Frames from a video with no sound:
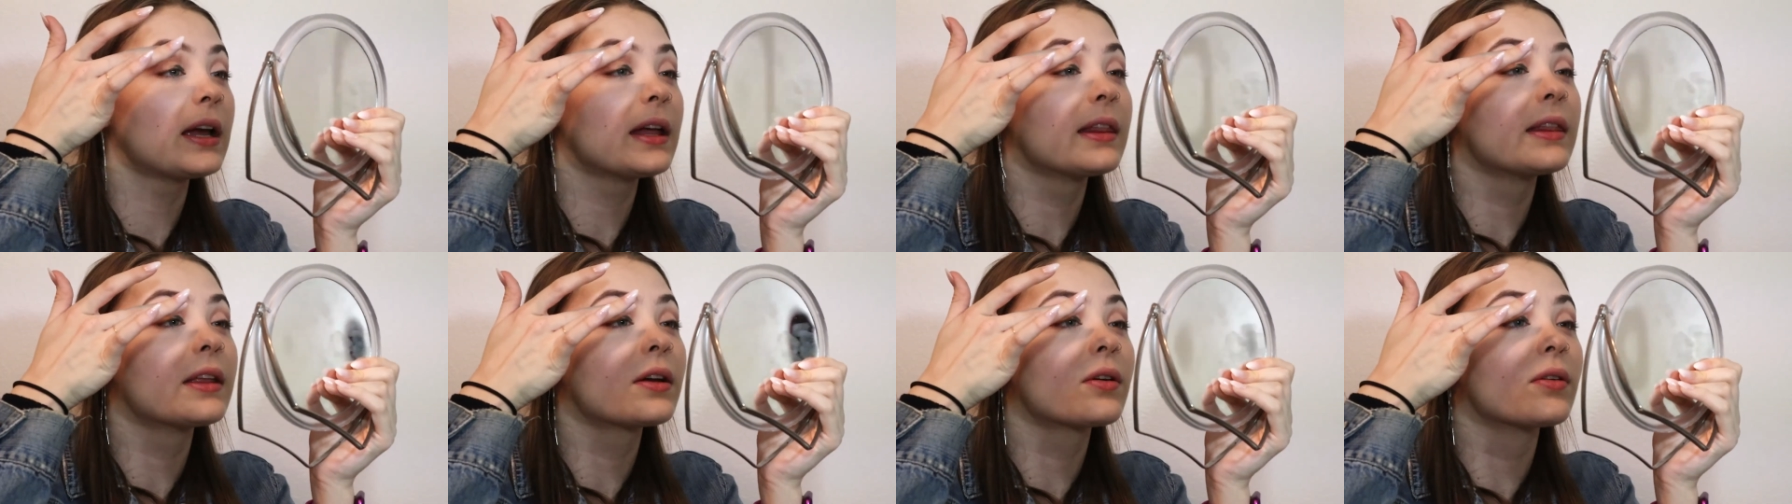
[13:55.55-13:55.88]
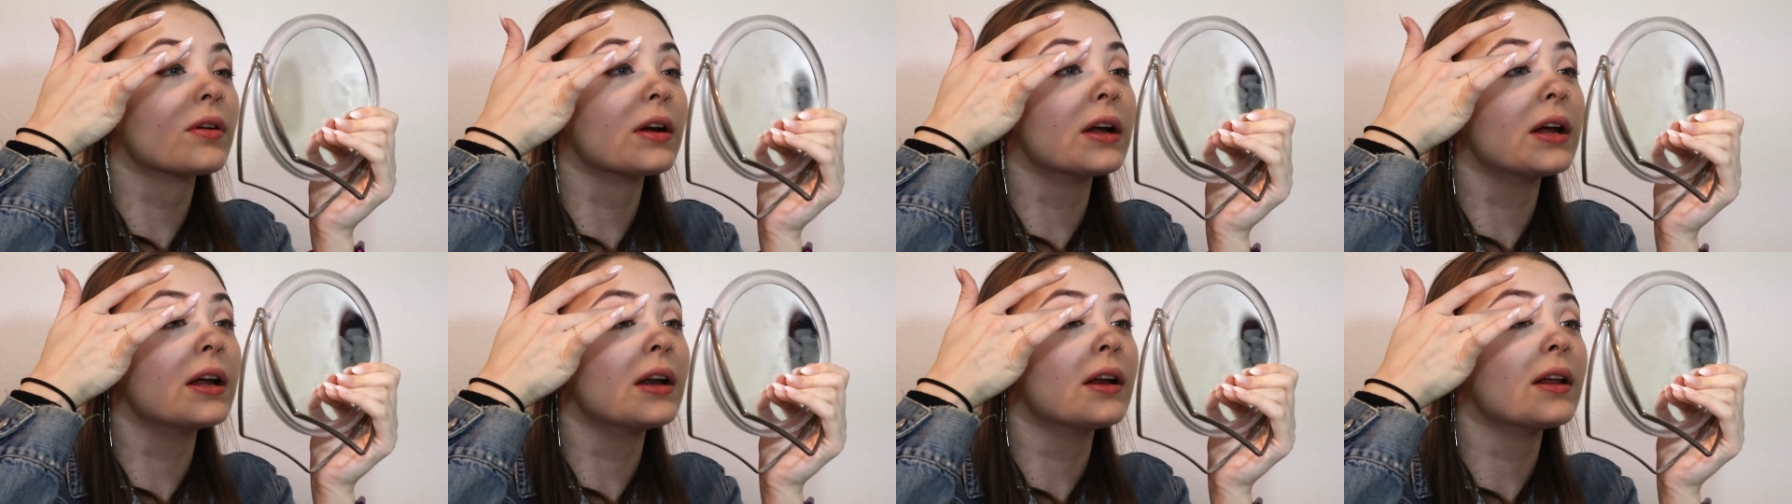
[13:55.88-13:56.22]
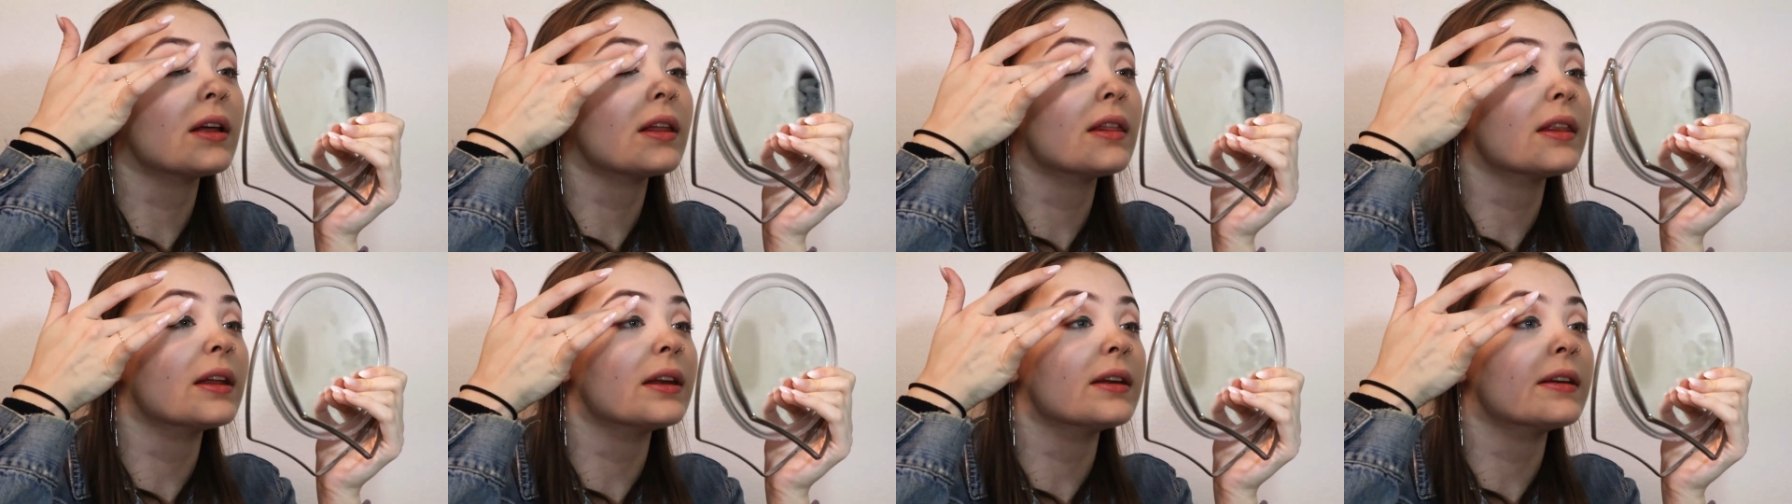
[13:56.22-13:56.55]
in the green
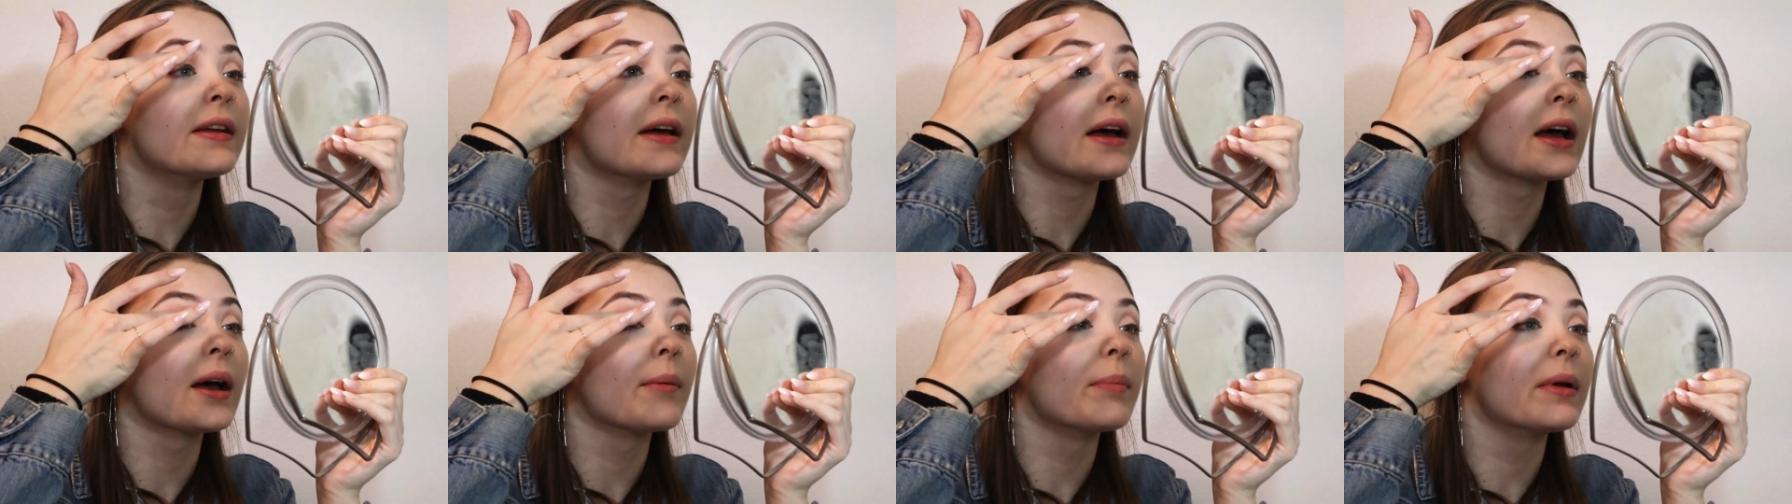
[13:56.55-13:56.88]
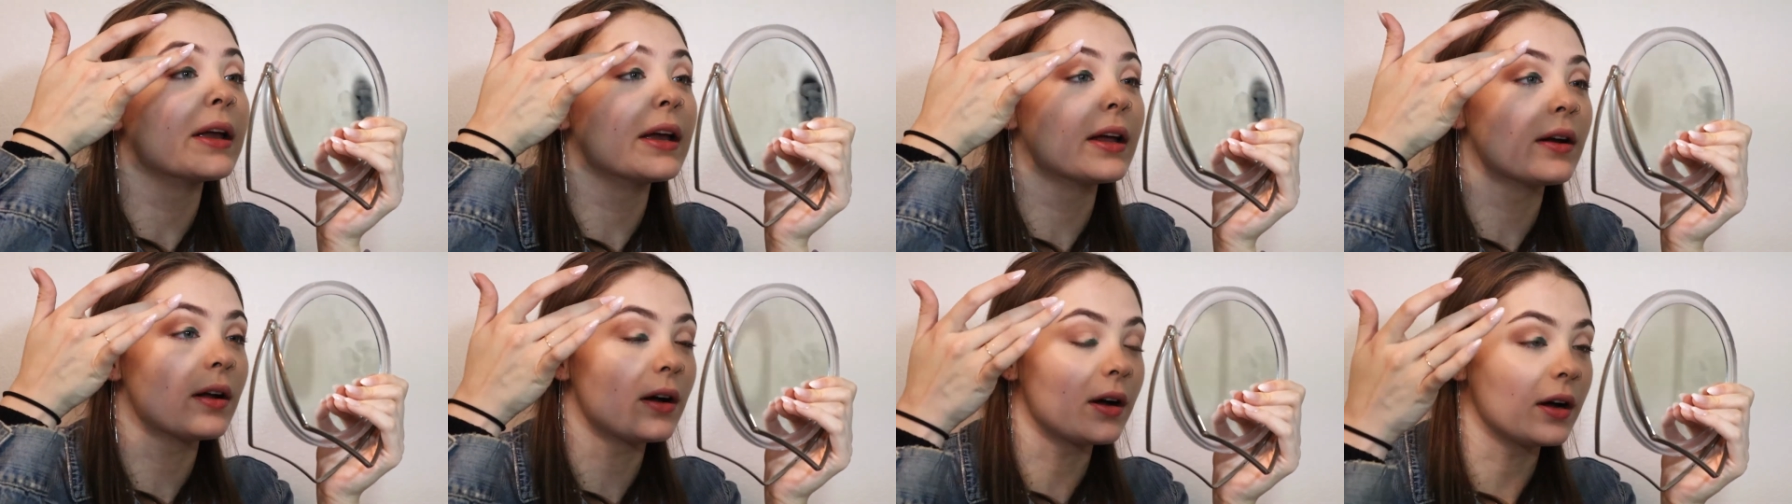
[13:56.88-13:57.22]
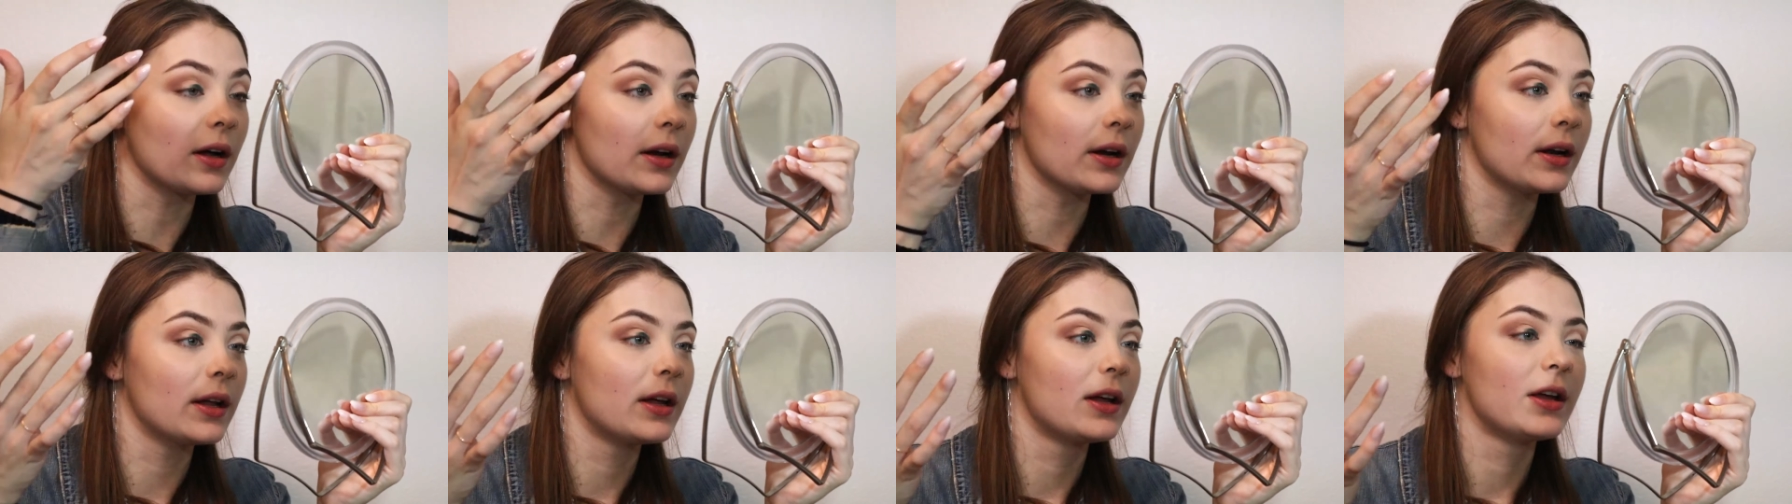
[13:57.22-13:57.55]
and then tapping it
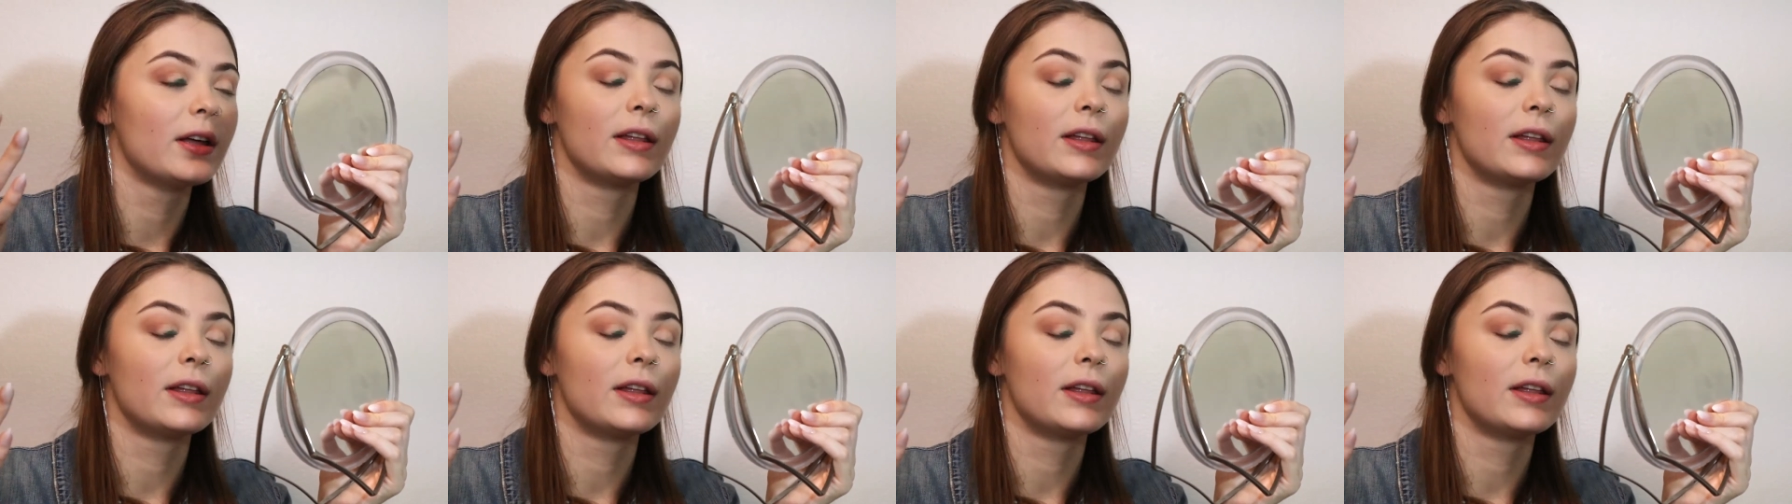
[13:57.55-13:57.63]
on.